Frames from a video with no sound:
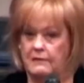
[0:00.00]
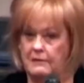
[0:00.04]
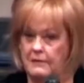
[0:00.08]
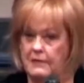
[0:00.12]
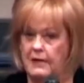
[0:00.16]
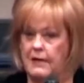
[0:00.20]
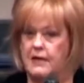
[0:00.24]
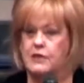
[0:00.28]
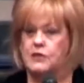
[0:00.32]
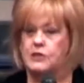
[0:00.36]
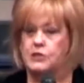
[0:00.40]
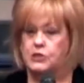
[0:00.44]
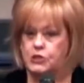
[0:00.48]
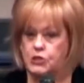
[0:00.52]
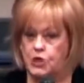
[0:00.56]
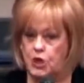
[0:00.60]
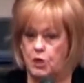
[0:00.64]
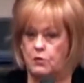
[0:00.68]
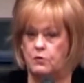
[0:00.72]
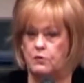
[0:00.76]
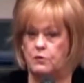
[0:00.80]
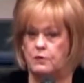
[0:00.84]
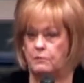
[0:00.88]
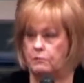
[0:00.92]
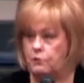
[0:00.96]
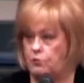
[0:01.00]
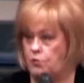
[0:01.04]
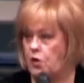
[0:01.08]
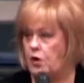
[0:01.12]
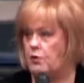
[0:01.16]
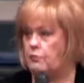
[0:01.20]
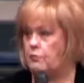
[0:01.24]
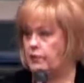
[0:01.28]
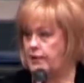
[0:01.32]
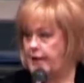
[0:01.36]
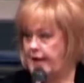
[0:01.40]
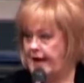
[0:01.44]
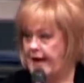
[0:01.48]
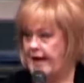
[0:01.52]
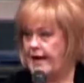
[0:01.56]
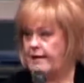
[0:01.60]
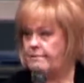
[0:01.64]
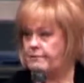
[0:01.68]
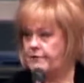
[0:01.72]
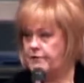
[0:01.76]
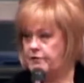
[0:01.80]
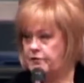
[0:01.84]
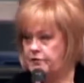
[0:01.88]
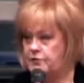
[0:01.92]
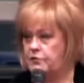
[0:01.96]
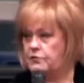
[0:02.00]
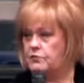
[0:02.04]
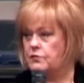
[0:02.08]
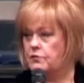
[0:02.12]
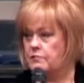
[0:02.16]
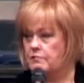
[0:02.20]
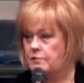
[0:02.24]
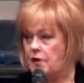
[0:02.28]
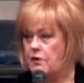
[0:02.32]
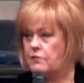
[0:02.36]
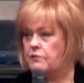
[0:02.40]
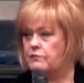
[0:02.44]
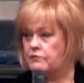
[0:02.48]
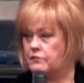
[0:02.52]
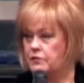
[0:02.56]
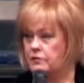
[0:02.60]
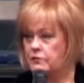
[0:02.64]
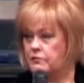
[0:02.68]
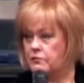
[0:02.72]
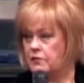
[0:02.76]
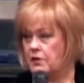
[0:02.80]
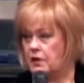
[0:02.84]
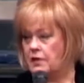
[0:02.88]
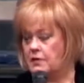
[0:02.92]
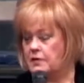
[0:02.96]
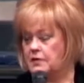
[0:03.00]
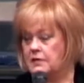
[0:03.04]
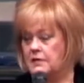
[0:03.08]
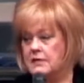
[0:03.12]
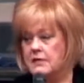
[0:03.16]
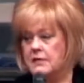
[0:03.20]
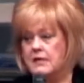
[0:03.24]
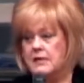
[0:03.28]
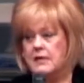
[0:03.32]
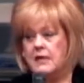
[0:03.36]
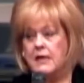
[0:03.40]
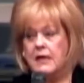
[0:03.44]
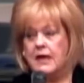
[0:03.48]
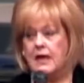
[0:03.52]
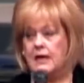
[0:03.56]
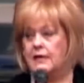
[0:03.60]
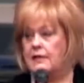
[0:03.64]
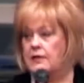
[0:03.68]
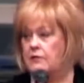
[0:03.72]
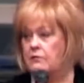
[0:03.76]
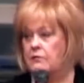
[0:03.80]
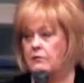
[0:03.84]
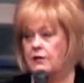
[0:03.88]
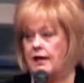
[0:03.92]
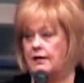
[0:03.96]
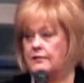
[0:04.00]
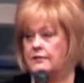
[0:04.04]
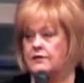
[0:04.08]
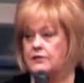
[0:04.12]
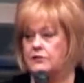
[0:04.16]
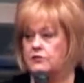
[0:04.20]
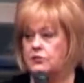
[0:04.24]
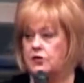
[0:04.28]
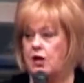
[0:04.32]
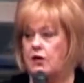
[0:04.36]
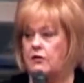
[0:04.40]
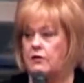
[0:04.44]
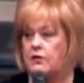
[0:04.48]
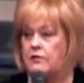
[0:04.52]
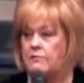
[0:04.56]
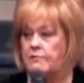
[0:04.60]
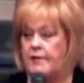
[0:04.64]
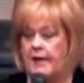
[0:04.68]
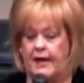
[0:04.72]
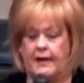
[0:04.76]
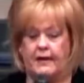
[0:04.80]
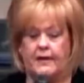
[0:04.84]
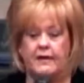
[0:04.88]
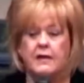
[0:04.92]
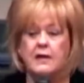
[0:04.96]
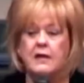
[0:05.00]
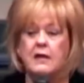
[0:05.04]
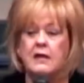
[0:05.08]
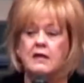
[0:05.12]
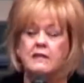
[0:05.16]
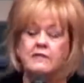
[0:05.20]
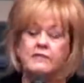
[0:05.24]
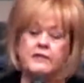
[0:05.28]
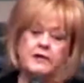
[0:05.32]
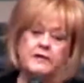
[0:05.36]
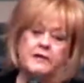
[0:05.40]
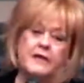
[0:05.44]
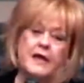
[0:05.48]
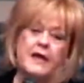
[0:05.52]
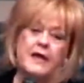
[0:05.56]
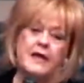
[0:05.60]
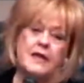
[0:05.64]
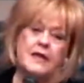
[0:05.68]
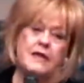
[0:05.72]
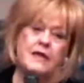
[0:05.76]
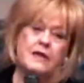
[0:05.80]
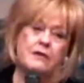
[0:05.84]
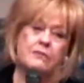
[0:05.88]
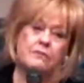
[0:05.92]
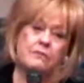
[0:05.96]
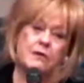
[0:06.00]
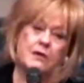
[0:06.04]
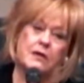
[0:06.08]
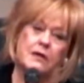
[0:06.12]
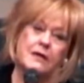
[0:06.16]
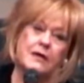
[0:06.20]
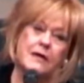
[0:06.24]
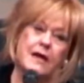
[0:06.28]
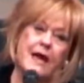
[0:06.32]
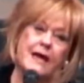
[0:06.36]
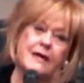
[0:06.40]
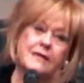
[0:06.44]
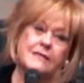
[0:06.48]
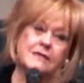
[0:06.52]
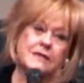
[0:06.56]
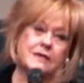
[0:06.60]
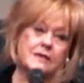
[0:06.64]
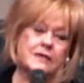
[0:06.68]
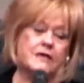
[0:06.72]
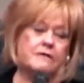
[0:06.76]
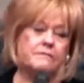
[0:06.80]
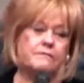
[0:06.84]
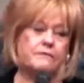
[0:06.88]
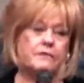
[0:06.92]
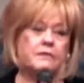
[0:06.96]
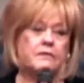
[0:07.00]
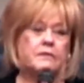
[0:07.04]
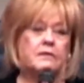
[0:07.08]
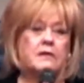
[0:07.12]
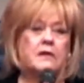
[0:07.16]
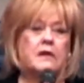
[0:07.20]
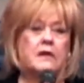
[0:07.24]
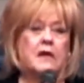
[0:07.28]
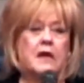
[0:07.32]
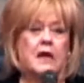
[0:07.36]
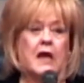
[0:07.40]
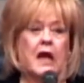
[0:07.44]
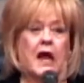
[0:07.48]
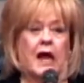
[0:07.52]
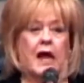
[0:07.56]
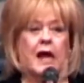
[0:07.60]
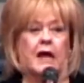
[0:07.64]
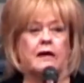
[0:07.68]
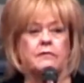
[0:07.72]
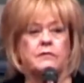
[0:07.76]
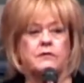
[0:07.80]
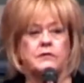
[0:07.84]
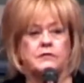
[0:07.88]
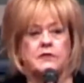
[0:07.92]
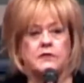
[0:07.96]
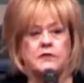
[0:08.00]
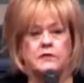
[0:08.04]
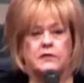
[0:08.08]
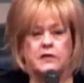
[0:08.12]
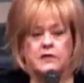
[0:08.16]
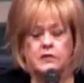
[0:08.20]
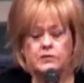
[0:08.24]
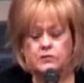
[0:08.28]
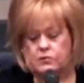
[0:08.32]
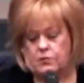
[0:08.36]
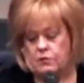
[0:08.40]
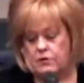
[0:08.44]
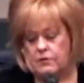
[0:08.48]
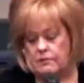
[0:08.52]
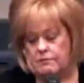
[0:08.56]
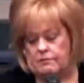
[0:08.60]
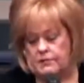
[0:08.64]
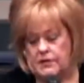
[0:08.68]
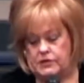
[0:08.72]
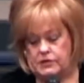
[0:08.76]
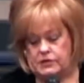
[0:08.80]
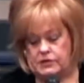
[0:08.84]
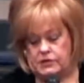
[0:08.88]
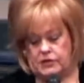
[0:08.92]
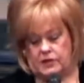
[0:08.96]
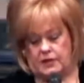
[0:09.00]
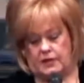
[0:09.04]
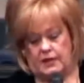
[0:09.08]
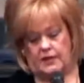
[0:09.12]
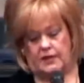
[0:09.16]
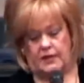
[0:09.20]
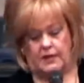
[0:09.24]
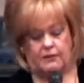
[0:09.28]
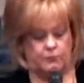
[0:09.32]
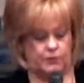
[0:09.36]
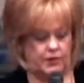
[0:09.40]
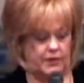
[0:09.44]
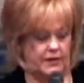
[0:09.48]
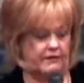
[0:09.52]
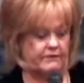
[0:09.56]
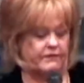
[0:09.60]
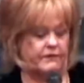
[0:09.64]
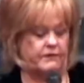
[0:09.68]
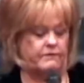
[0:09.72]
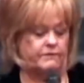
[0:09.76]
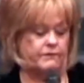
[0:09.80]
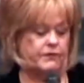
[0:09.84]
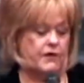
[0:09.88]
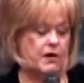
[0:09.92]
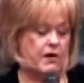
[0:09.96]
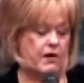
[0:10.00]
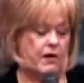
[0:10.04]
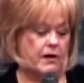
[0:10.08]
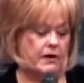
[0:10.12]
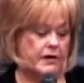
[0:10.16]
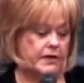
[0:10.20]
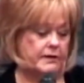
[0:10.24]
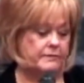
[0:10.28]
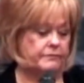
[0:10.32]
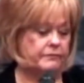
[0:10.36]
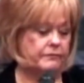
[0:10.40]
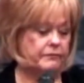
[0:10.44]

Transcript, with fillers: He showed him what would happen to him on the drug. He don't like to talk about it. The day he really got delivered, I was in Detroit, Michigan, and we live in Florida.